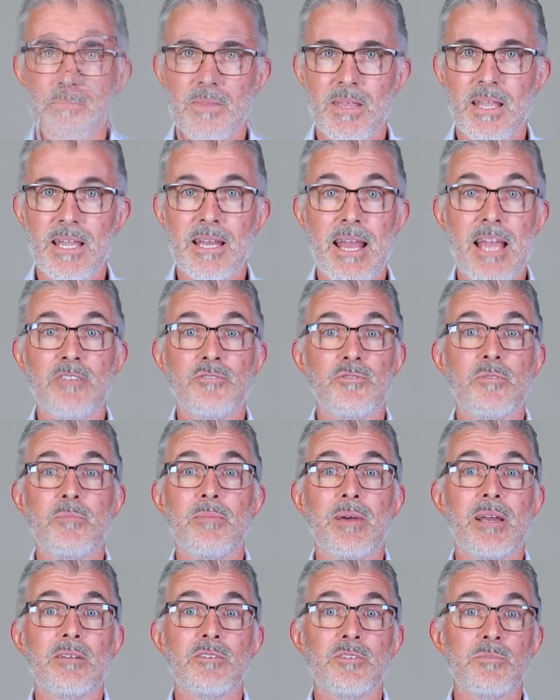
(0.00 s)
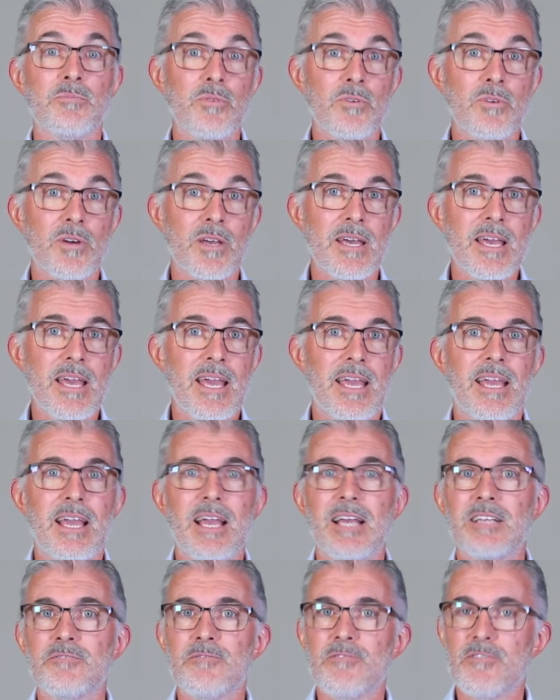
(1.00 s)
In Andrew Bella's book, he
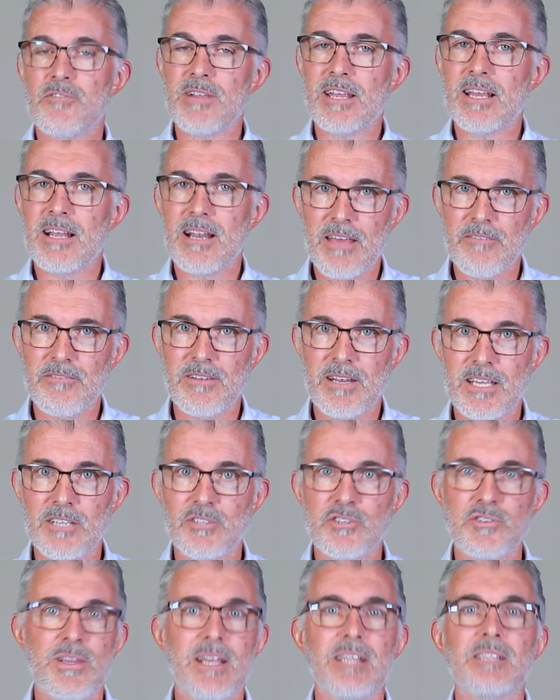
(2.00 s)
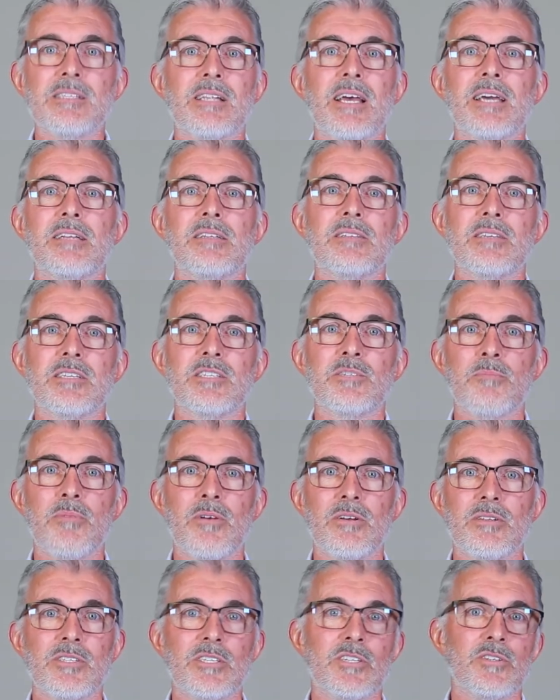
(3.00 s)
has very cleverly translated these
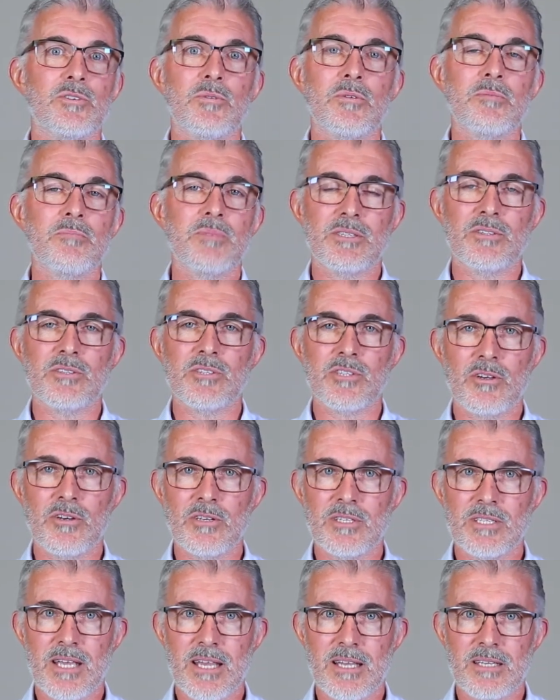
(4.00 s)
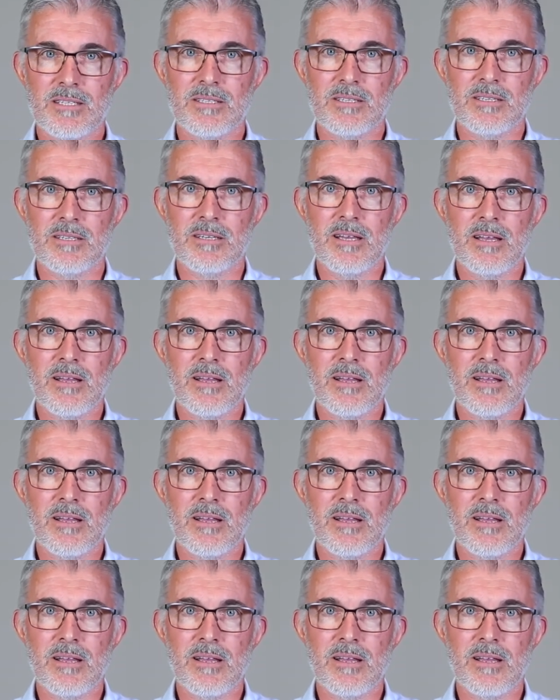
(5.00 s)
plots into a business context.